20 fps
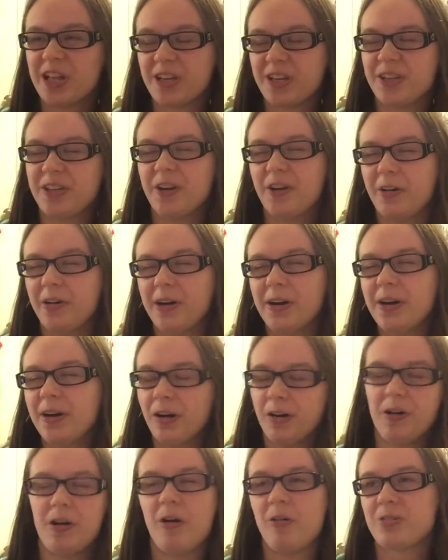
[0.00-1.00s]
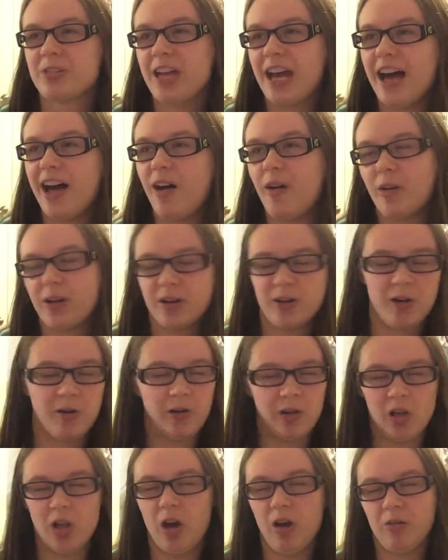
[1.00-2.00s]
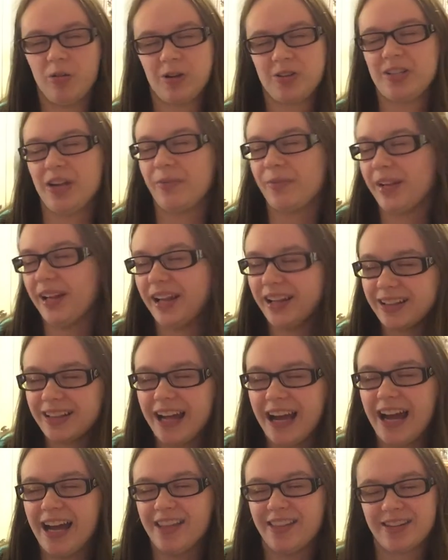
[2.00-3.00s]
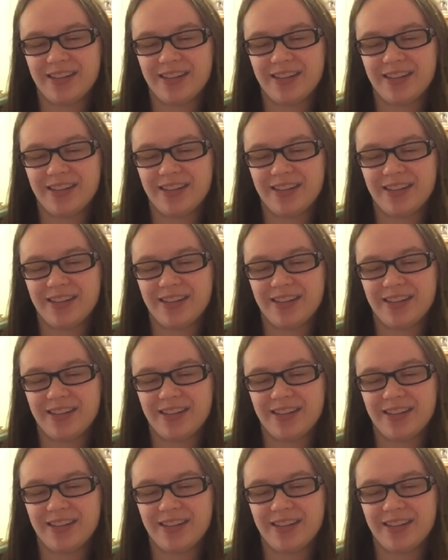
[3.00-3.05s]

like, a hotel or, you know, alone or something like that,